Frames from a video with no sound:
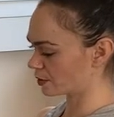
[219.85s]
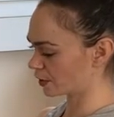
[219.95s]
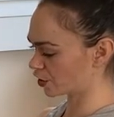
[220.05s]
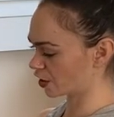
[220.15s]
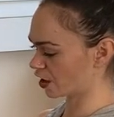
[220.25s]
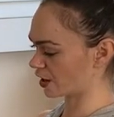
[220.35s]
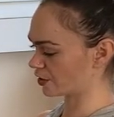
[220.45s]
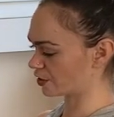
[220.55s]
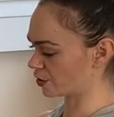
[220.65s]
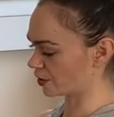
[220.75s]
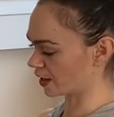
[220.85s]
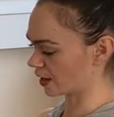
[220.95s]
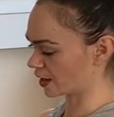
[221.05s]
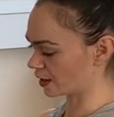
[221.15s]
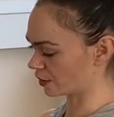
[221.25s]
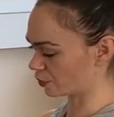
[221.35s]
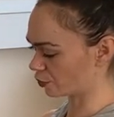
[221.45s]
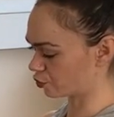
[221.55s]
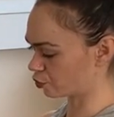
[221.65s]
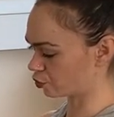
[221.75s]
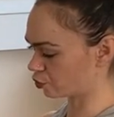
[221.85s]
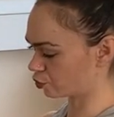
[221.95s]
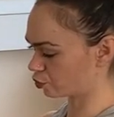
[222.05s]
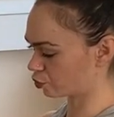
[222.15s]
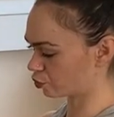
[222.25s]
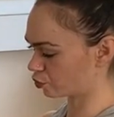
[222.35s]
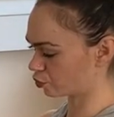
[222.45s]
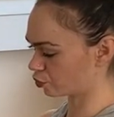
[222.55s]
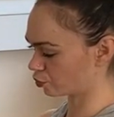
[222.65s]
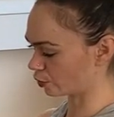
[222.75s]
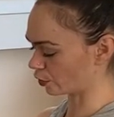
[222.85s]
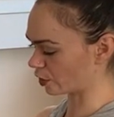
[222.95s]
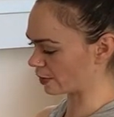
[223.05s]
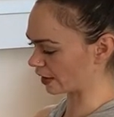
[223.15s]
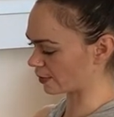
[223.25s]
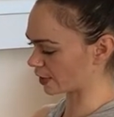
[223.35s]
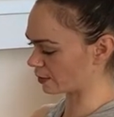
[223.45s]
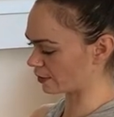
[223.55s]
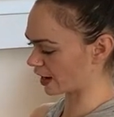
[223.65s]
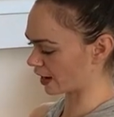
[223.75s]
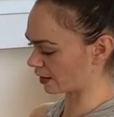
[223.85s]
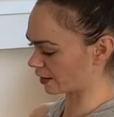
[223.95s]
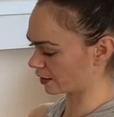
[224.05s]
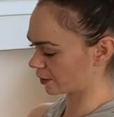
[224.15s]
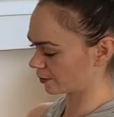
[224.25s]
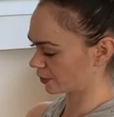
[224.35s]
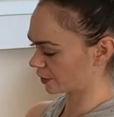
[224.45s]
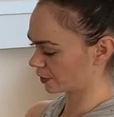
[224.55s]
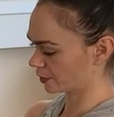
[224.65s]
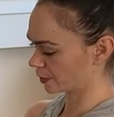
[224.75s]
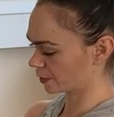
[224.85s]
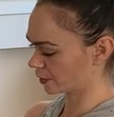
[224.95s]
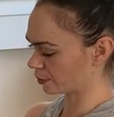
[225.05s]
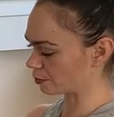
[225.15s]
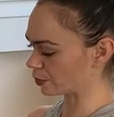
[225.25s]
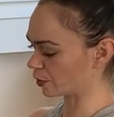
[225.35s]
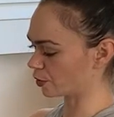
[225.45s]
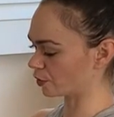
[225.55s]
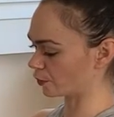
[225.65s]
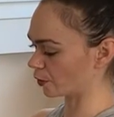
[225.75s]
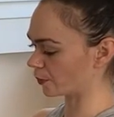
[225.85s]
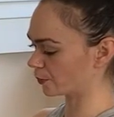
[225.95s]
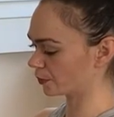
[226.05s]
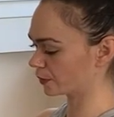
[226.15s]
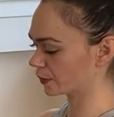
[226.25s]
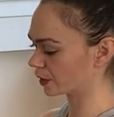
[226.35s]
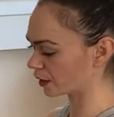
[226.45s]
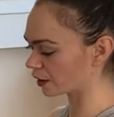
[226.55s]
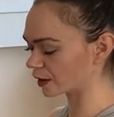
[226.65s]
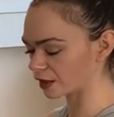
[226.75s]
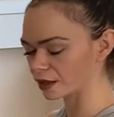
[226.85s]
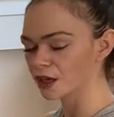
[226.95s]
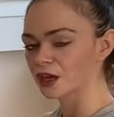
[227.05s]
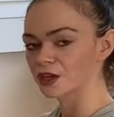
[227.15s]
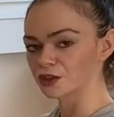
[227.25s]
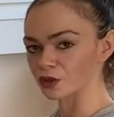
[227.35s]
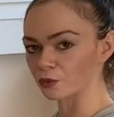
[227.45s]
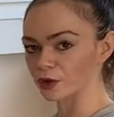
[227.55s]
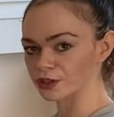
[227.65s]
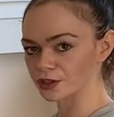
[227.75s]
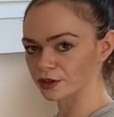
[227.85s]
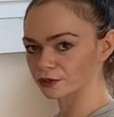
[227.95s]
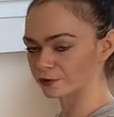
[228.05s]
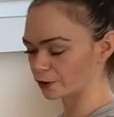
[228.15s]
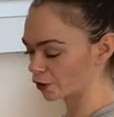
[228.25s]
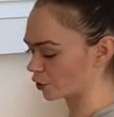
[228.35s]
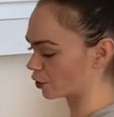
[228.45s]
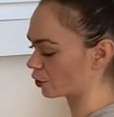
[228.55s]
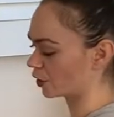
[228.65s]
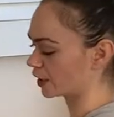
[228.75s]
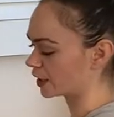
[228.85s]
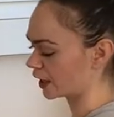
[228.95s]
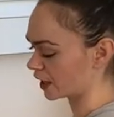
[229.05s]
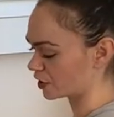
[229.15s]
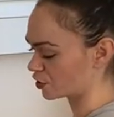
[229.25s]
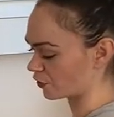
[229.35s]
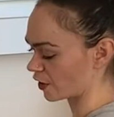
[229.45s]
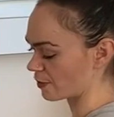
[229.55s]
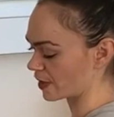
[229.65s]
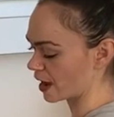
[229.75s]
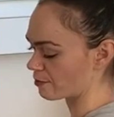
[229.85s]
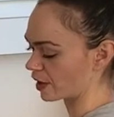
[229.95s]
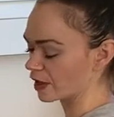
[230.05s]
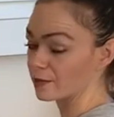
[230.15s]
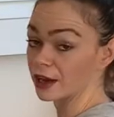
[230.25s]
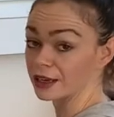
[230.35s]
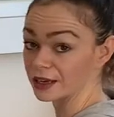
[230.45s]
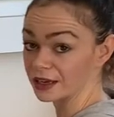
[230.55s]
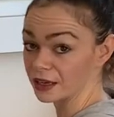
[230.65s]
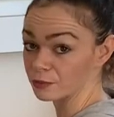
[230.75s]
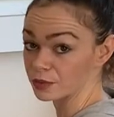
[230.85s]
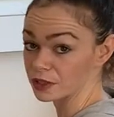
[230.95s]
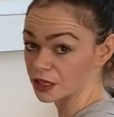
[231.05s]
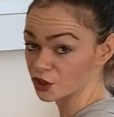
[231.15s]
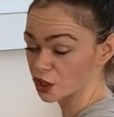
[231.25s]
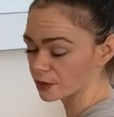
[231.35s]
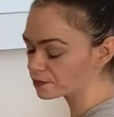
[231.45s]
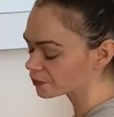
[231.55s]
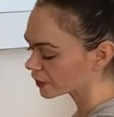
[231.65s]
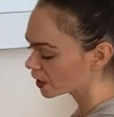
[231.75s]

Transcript: as much air out as you can, pull the belly button back. Beautiful. Good. So once you can feel your core engage from that belly button in position,